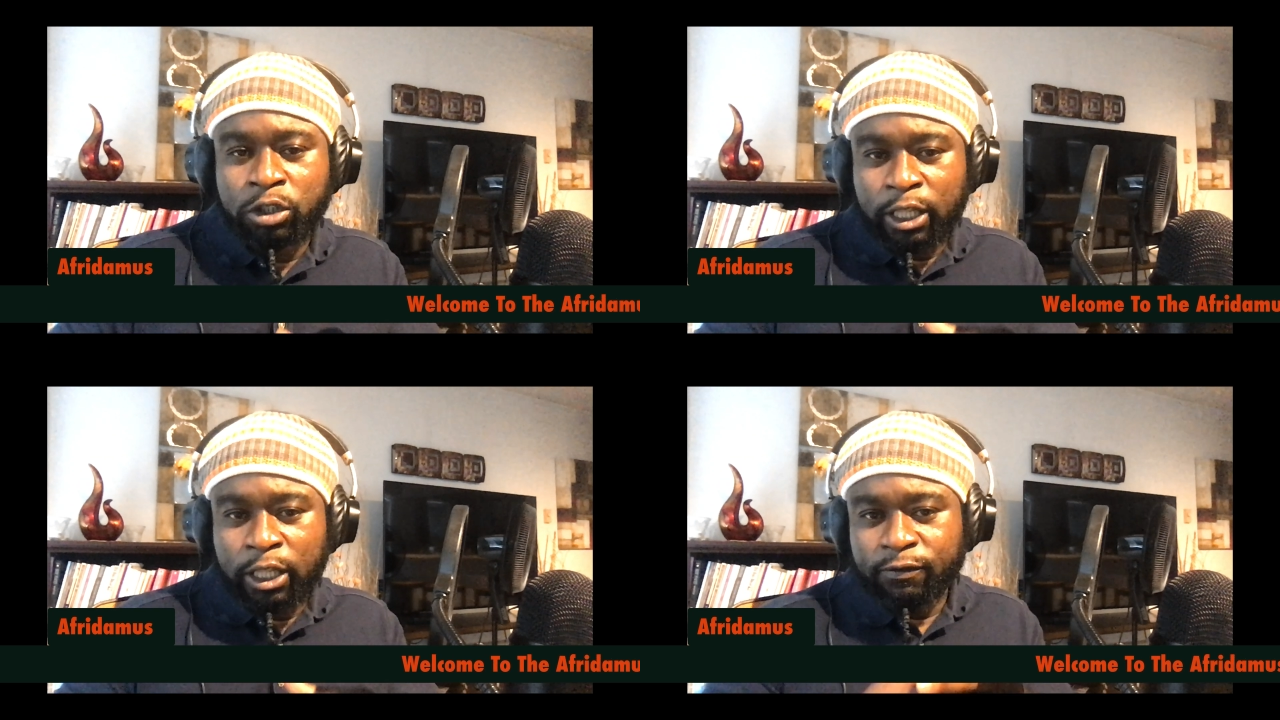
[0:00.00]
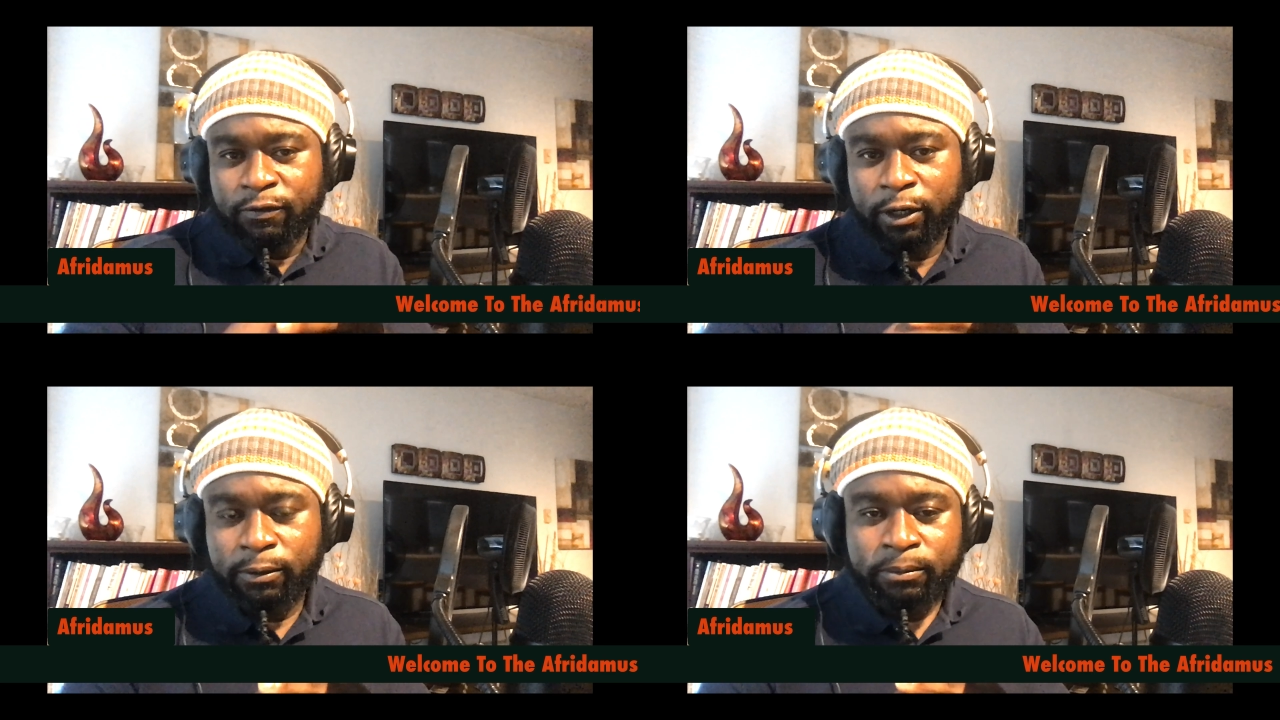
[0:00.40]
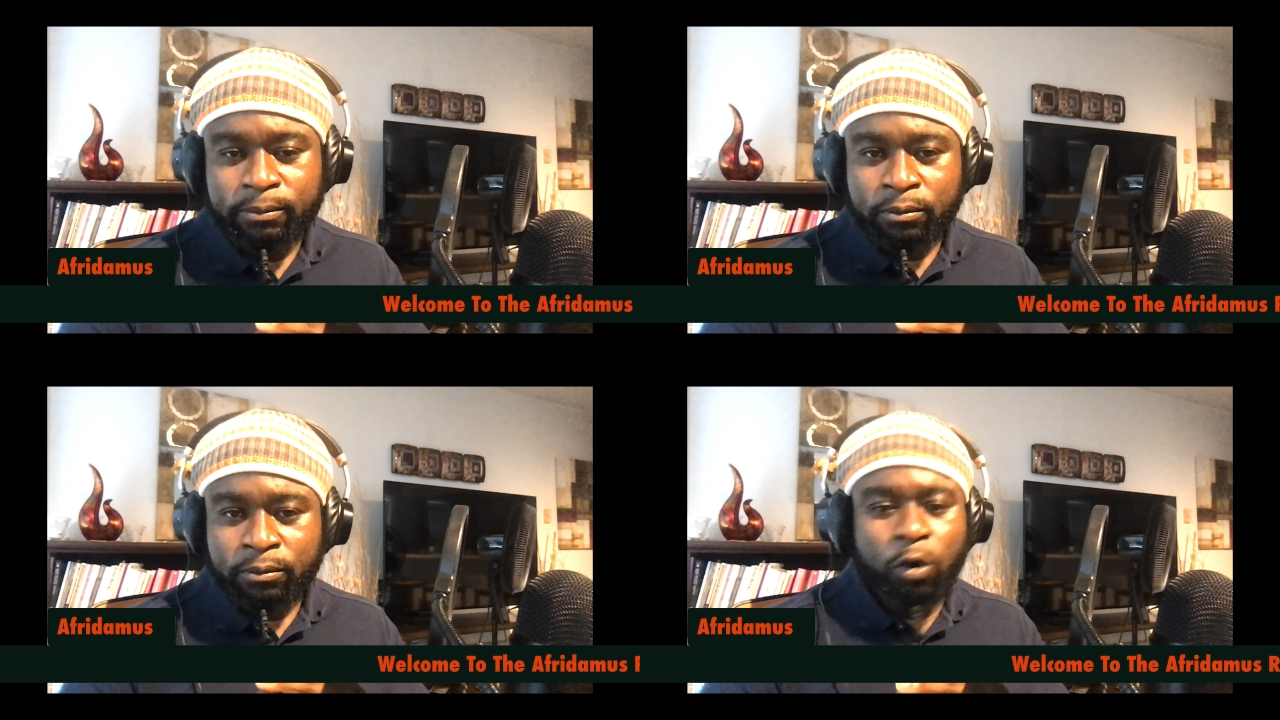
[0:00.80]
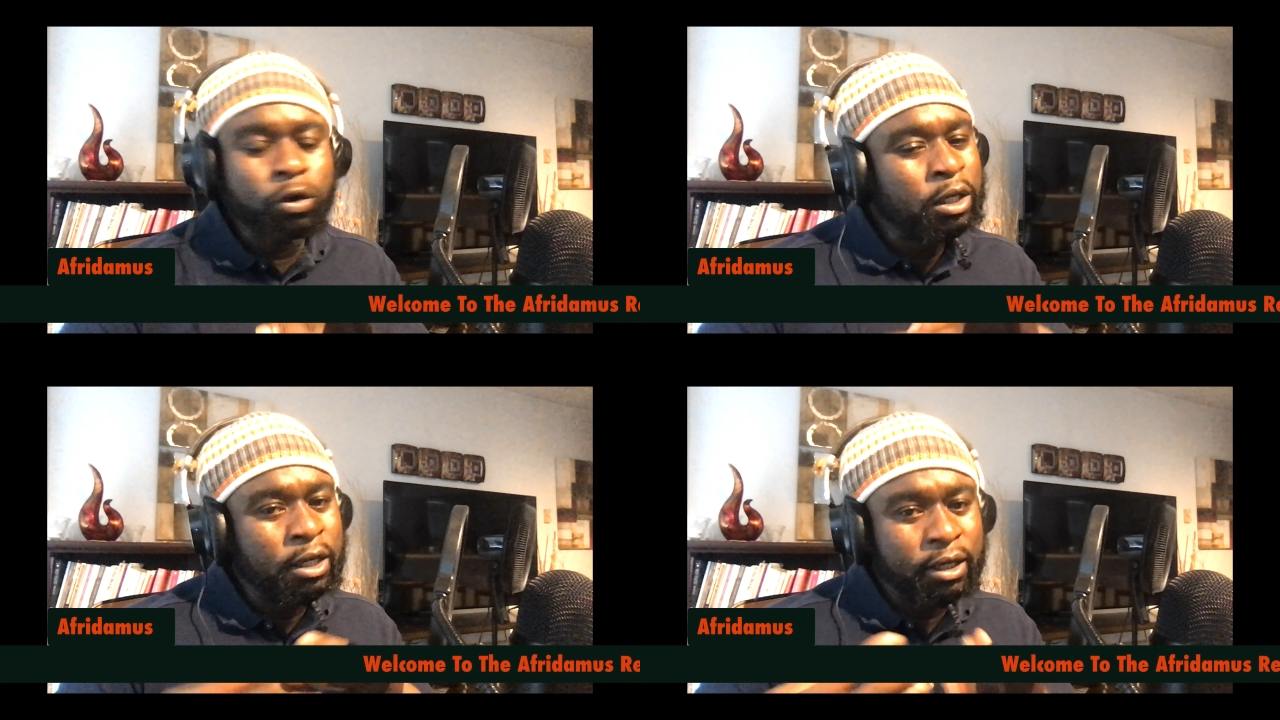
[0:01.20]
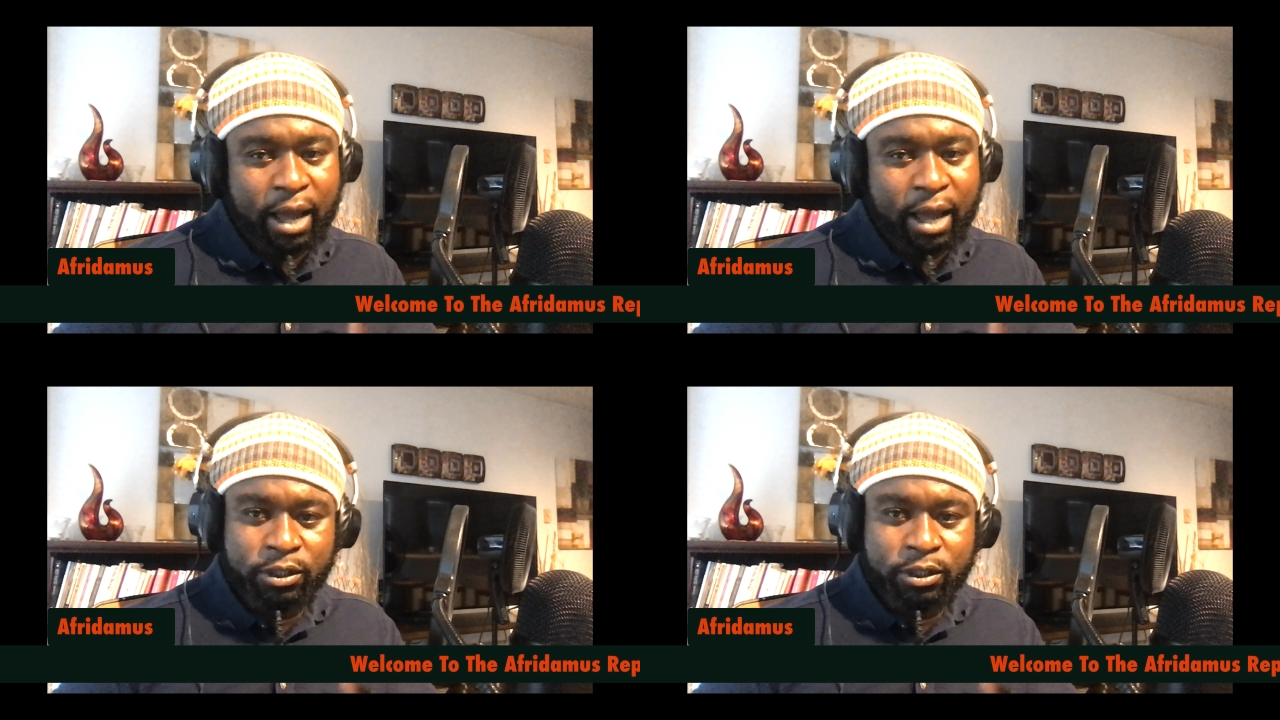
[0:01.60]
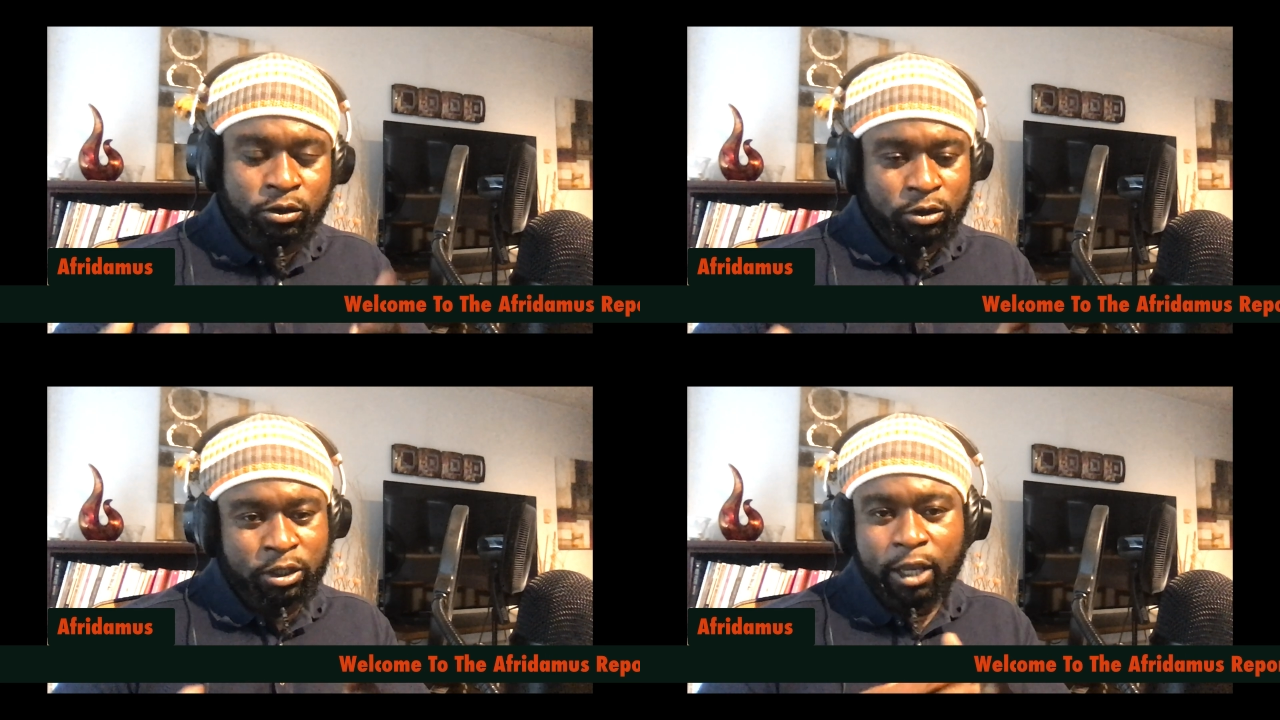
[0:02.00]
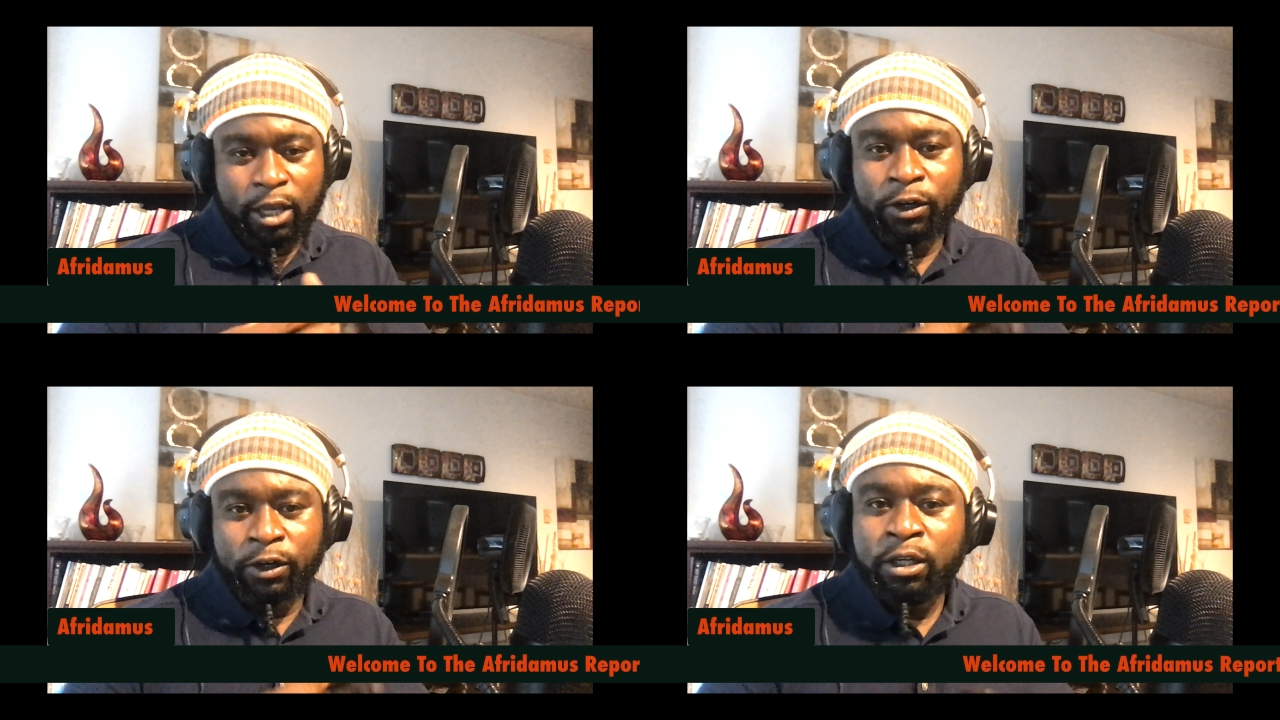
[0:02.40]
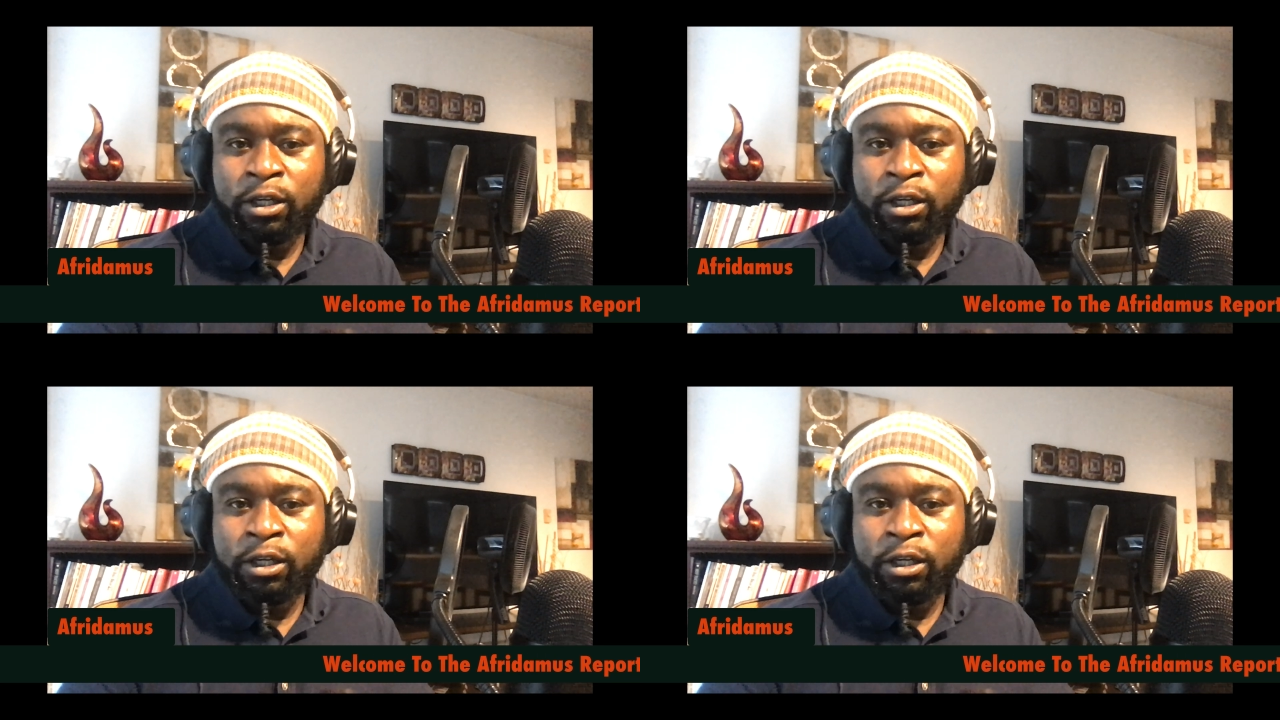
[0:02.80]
slavery or kidnapped into slavery,